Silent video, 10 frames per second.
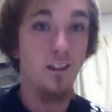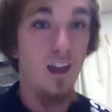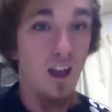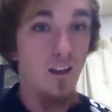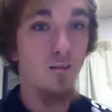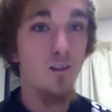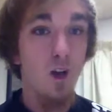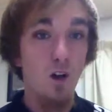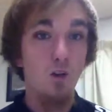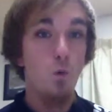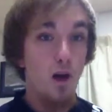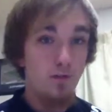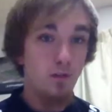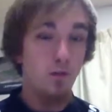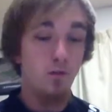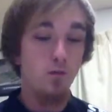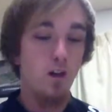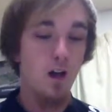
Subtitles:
And I have quite a few,